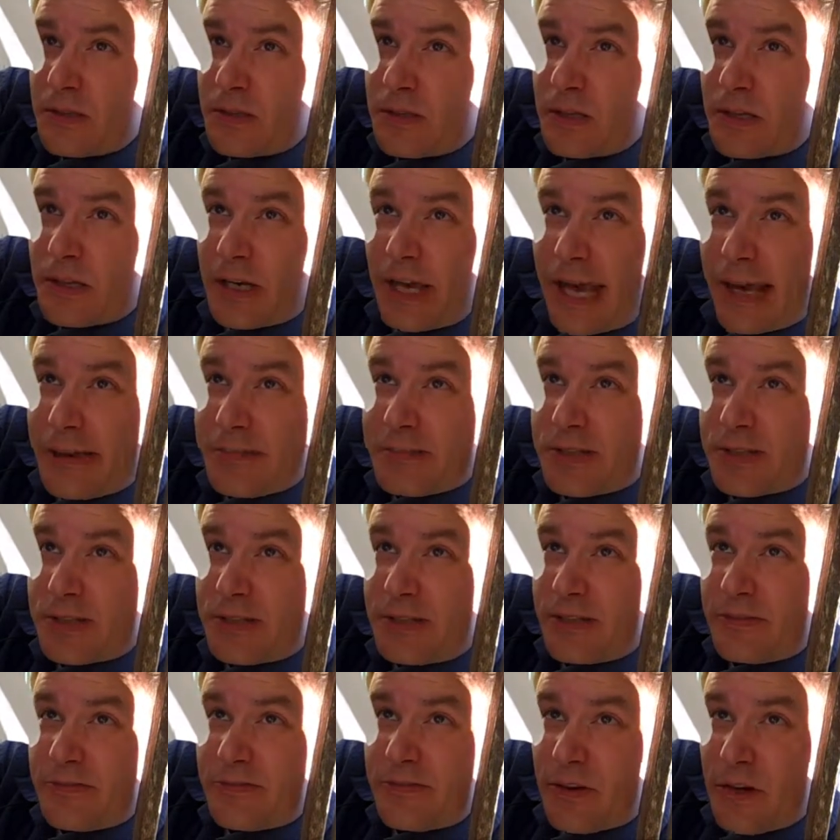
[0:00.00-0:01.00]
Uh,
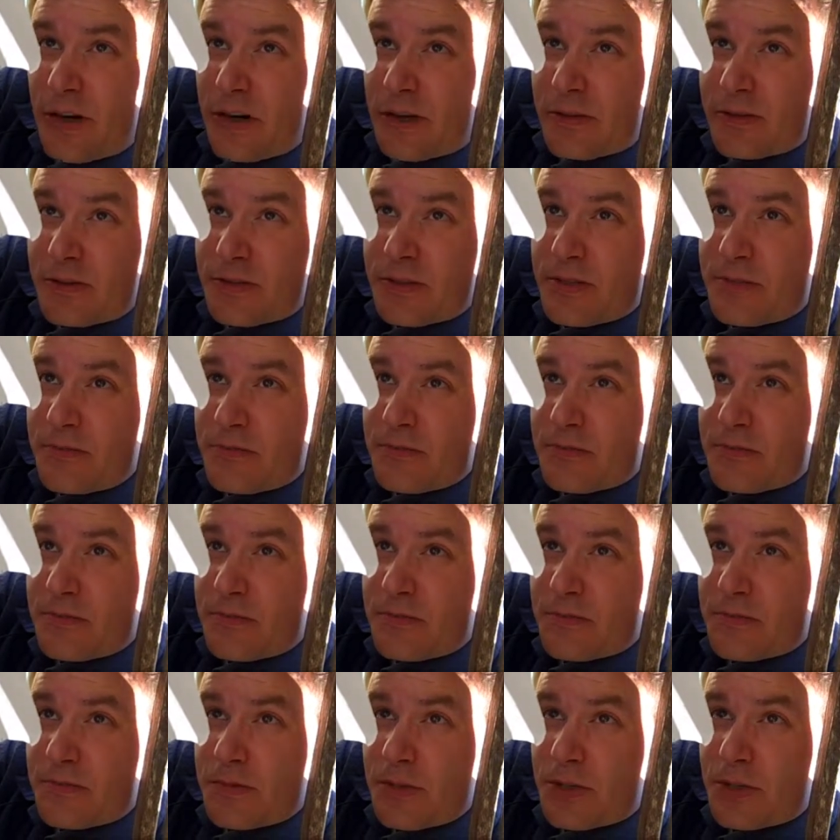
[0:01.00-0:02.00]
absentee fathers,
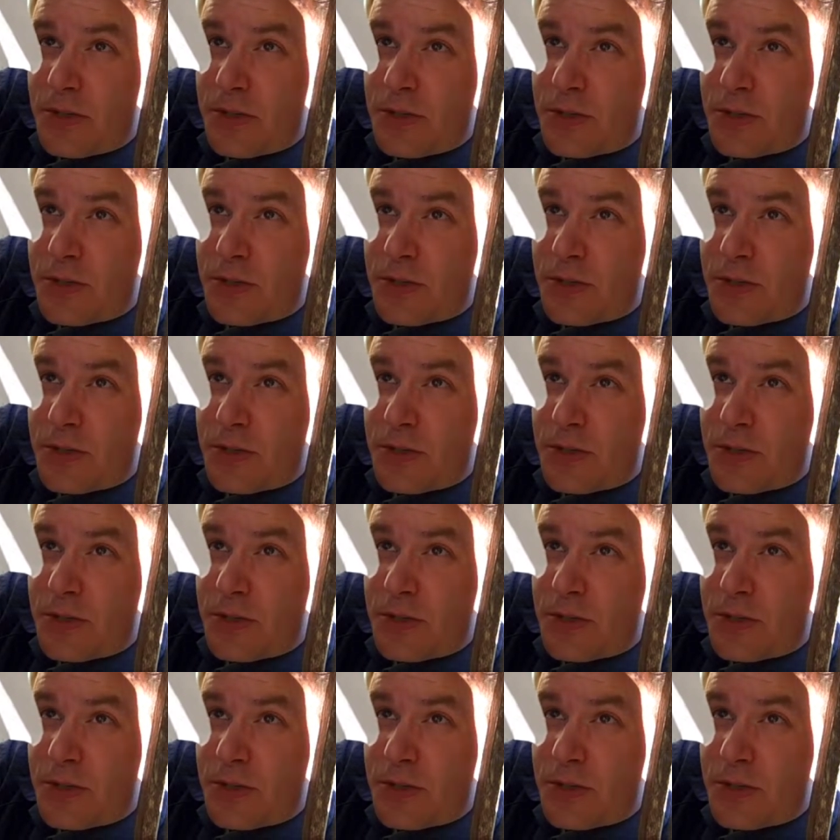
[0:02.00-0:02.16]
uh,